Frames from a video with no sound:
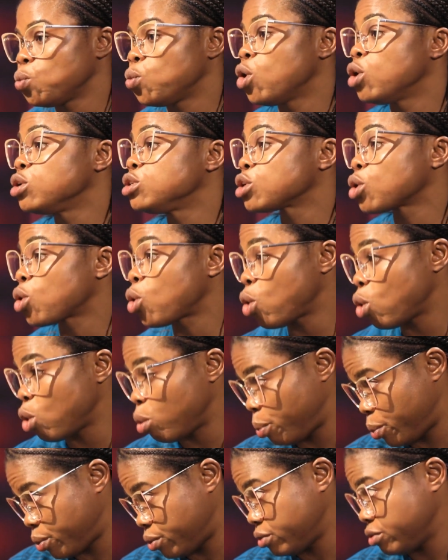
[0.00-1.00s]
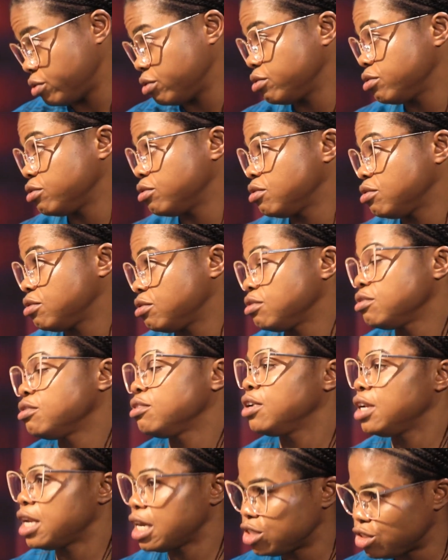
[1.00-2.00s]
World Cup.
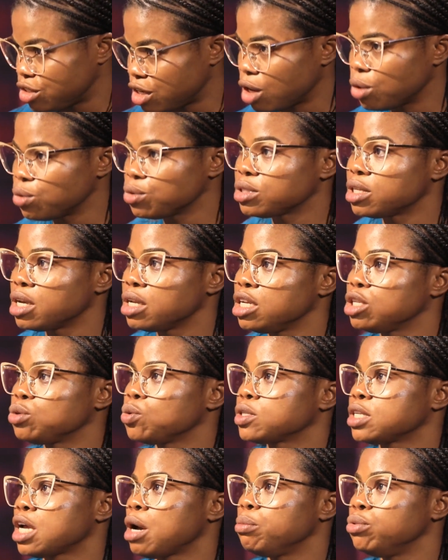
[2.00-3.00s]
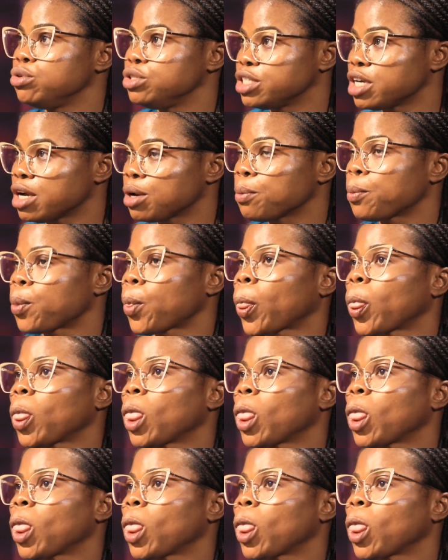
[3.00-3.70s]
Nigeria hosted. It was Abuja.